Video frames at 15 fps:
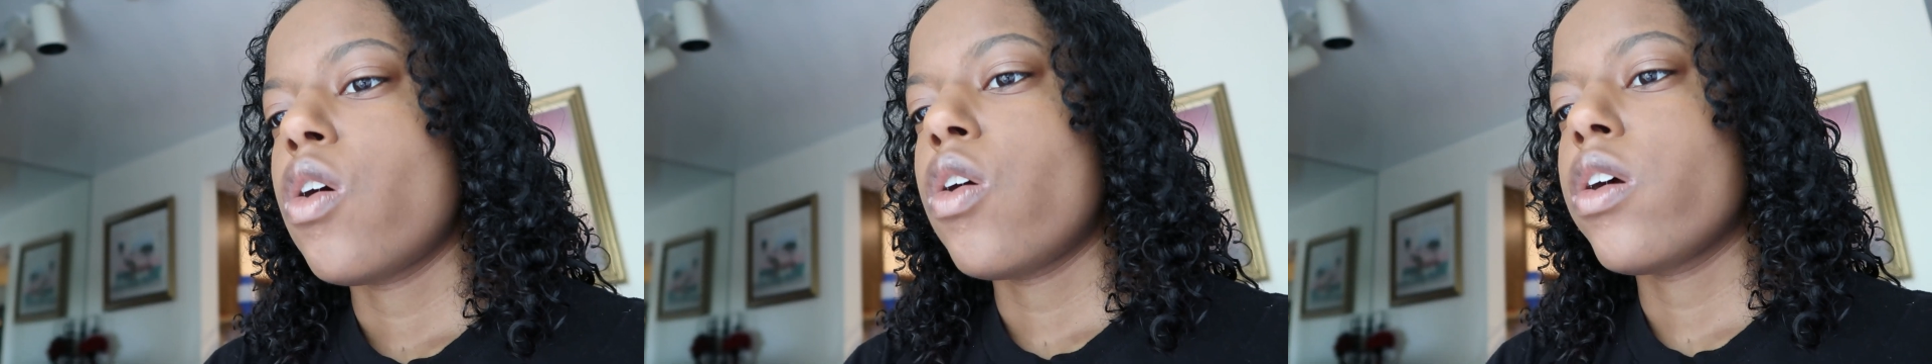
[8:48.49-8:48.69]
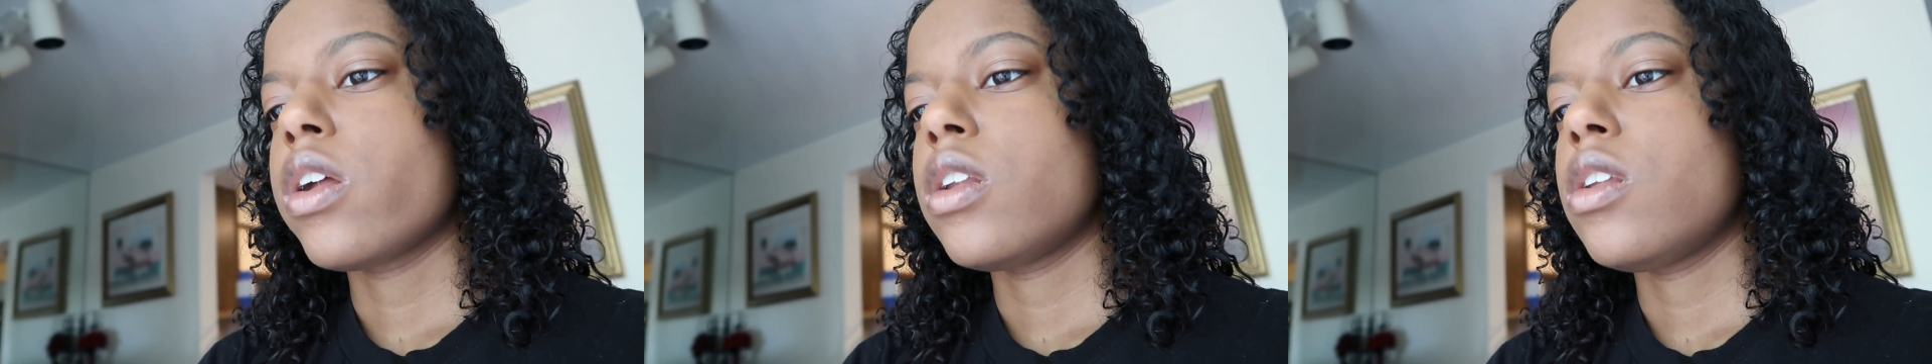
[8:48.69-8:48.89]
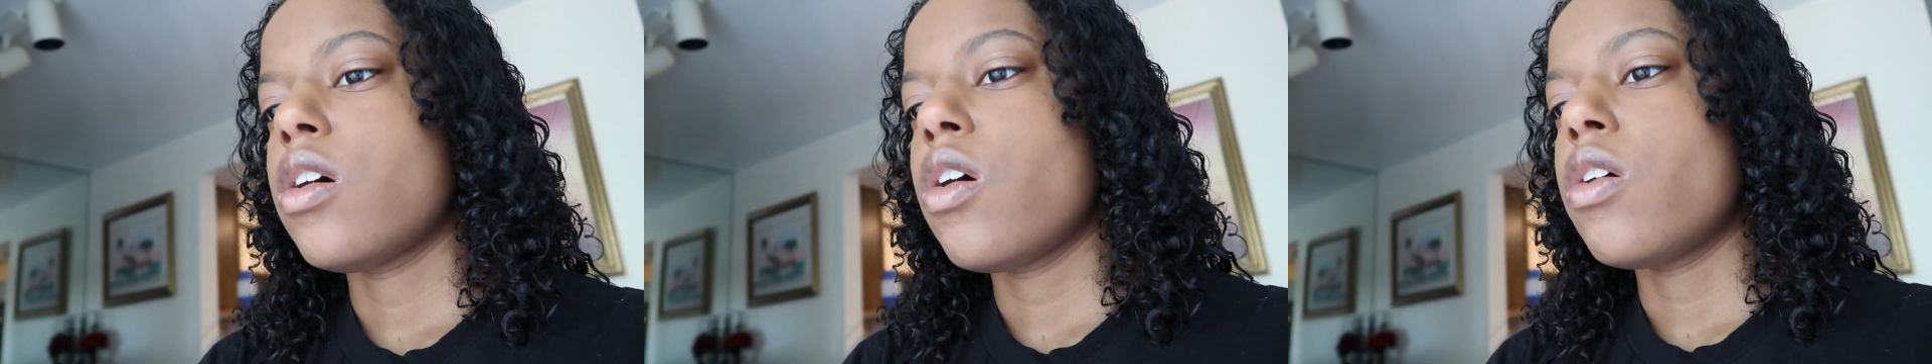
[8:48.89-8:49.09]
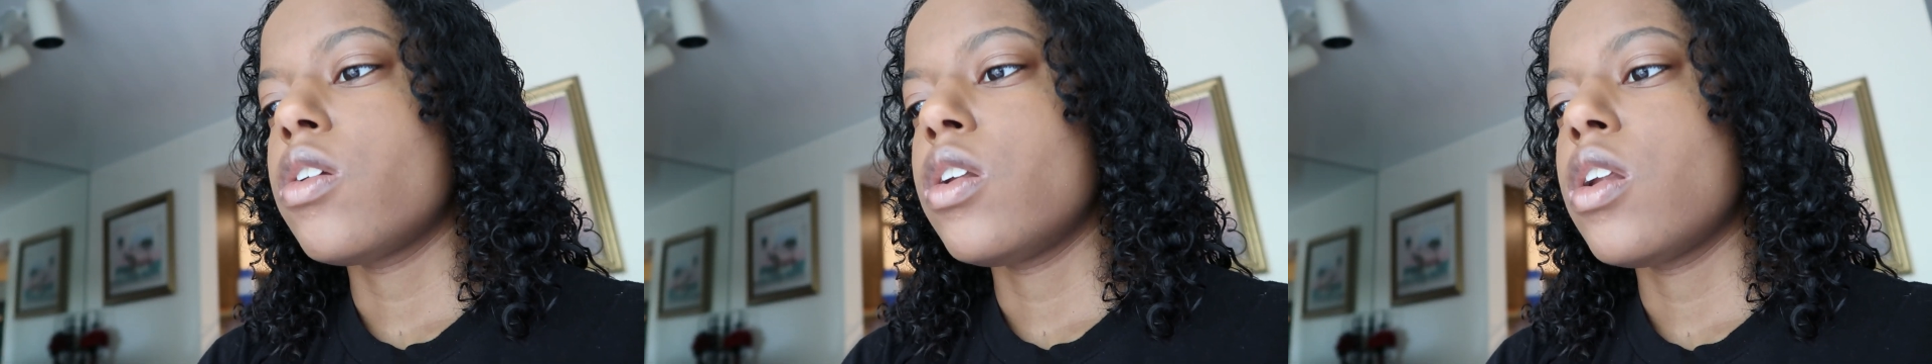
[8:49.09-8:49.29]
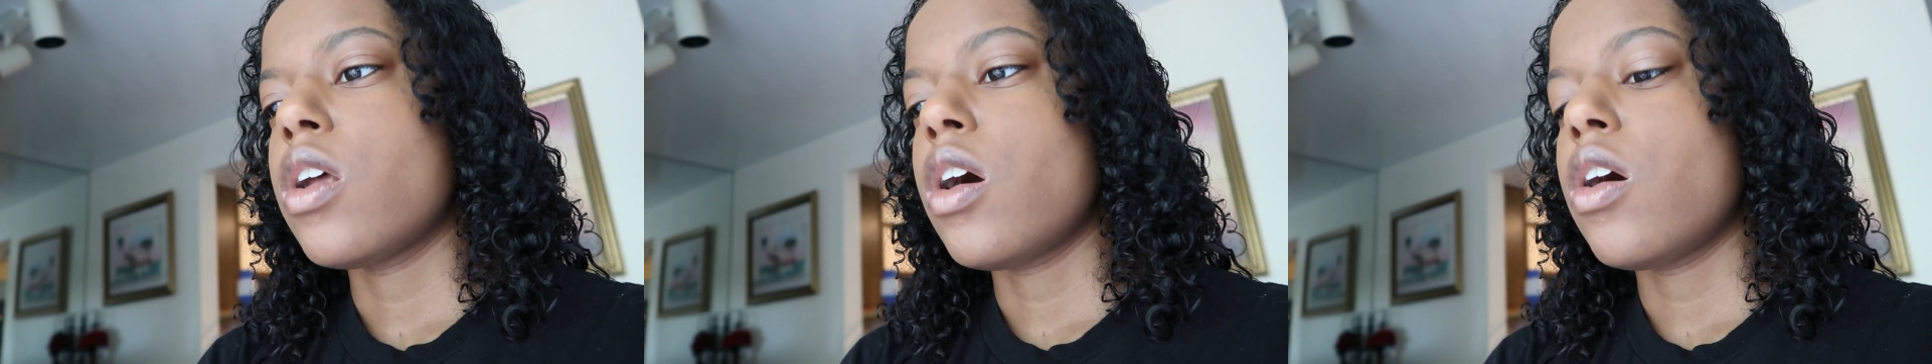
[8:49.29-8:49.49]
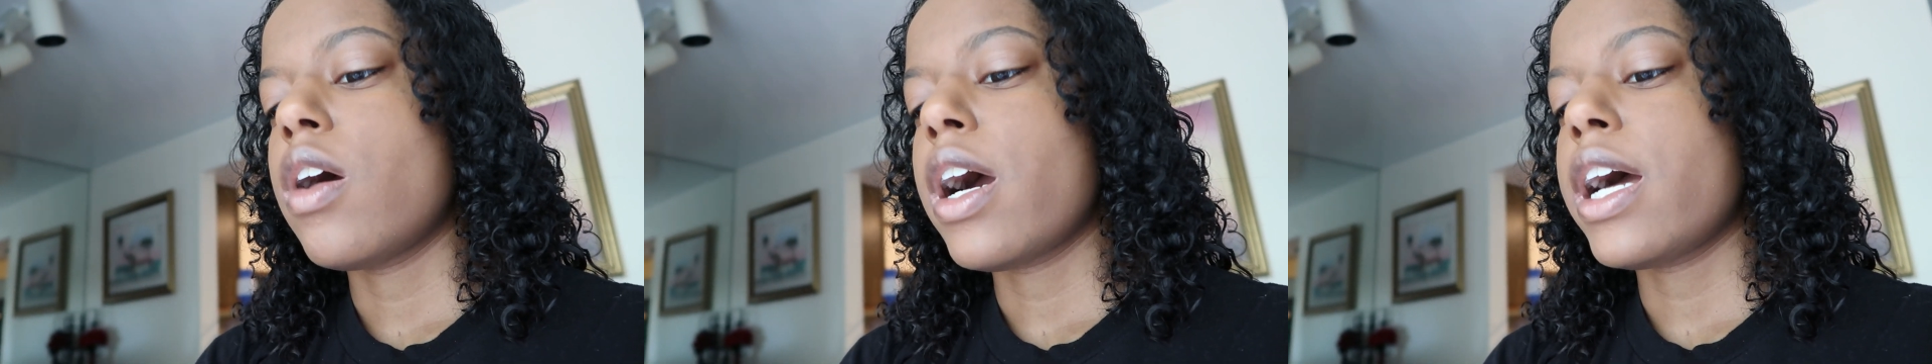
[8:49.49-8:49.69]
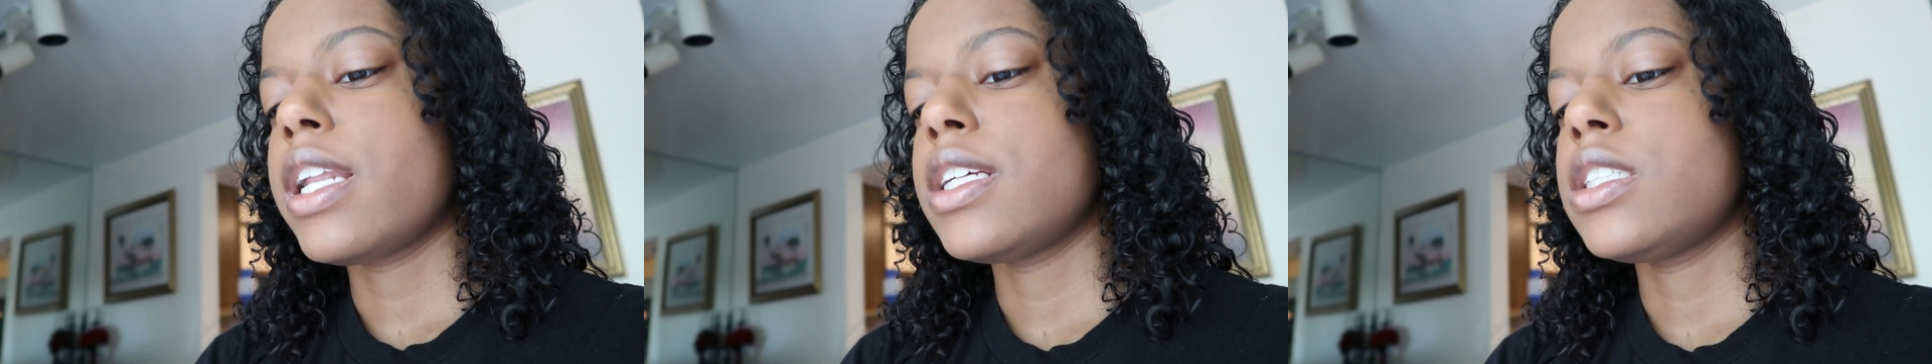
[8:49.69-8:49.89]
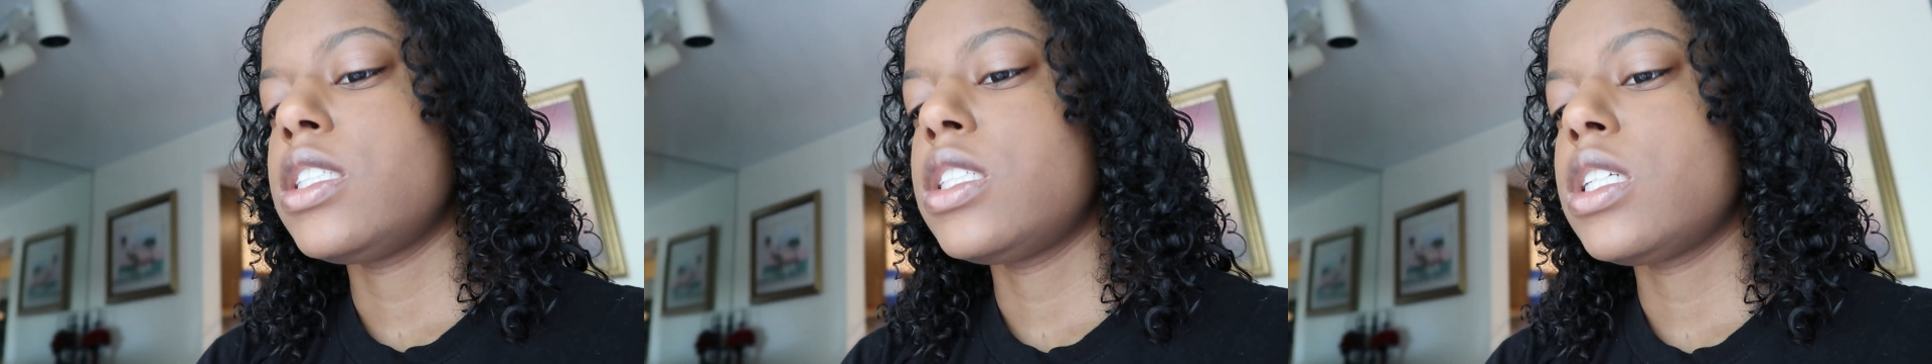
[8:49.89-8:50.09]
or don't know how
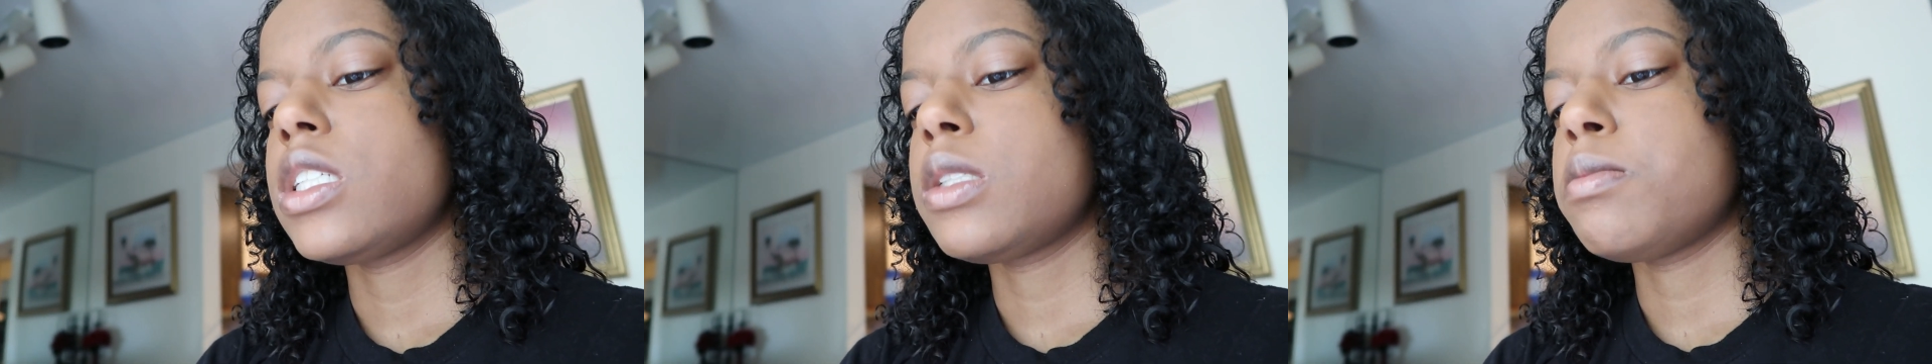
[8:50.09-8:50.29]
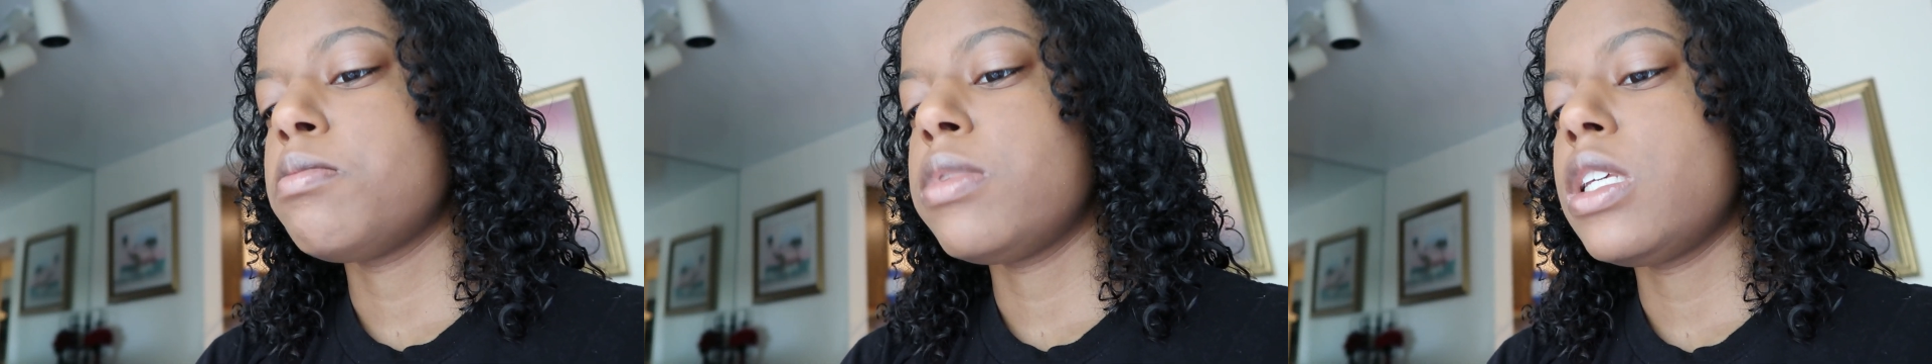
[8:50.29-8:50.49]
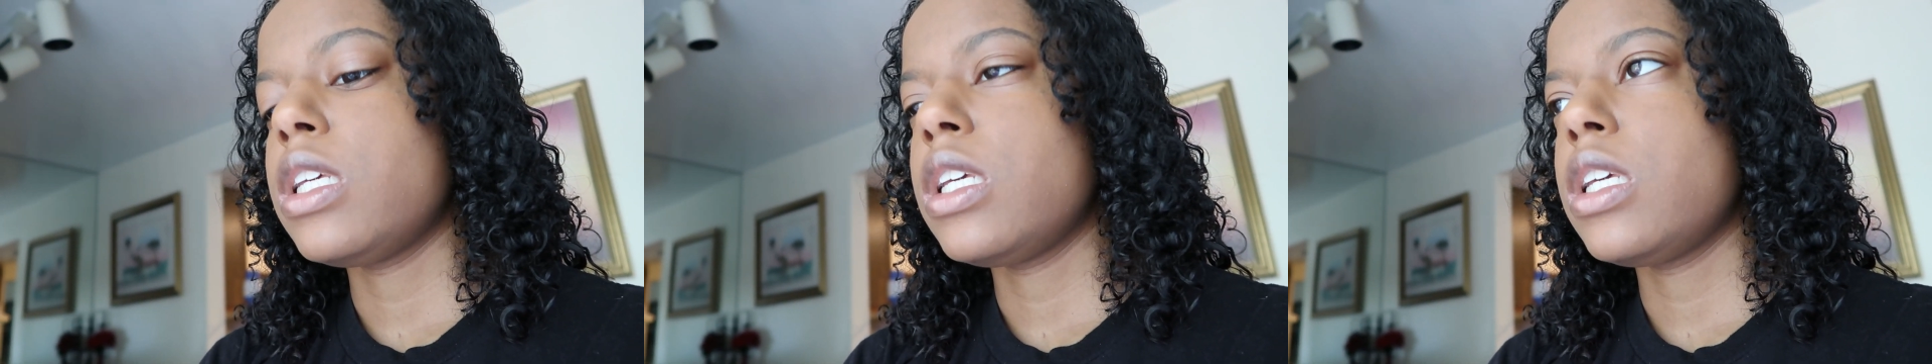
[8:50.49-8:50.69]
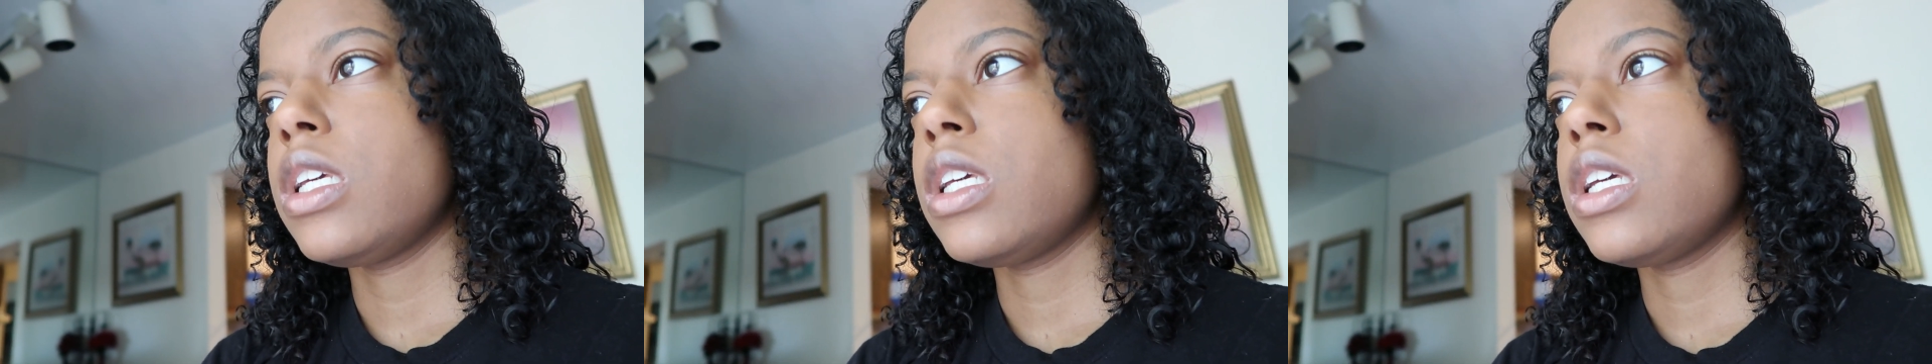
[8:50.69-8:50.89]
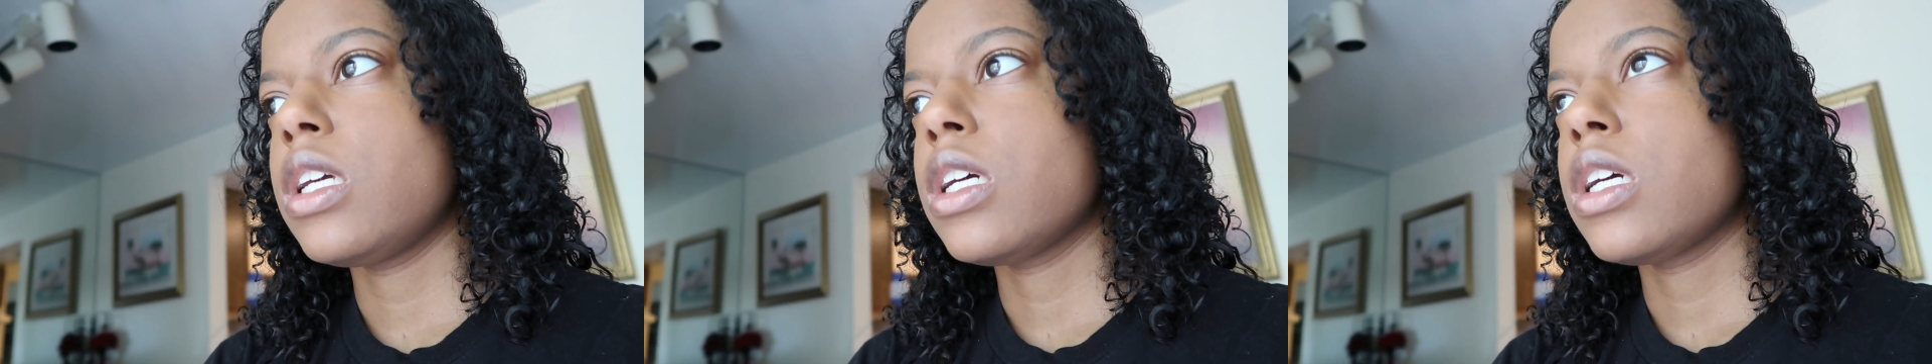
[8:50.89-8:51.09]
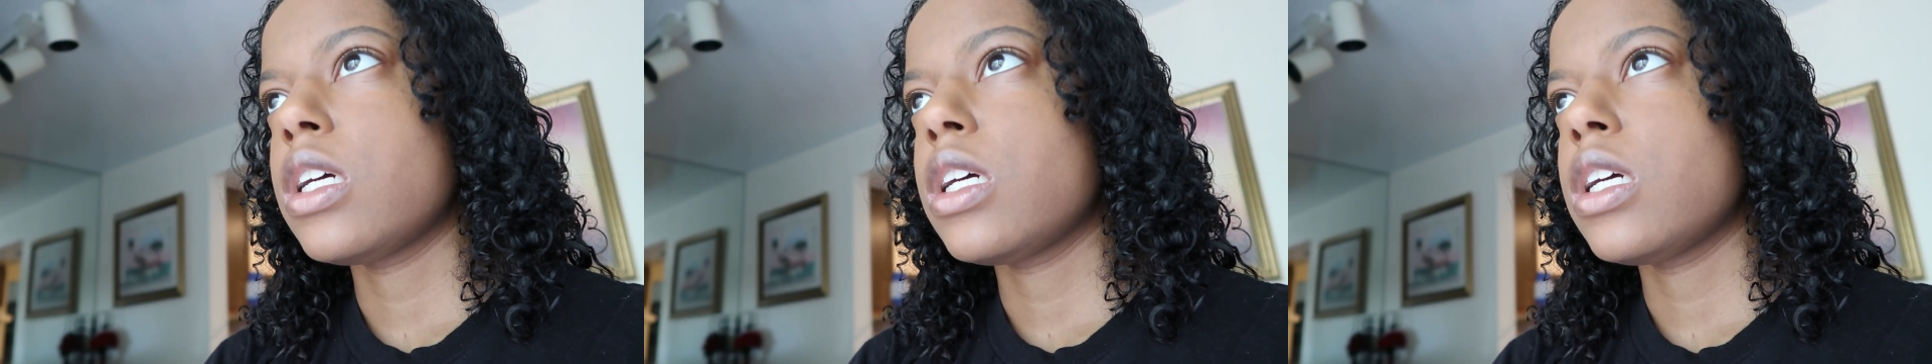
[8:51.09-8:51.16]
to just be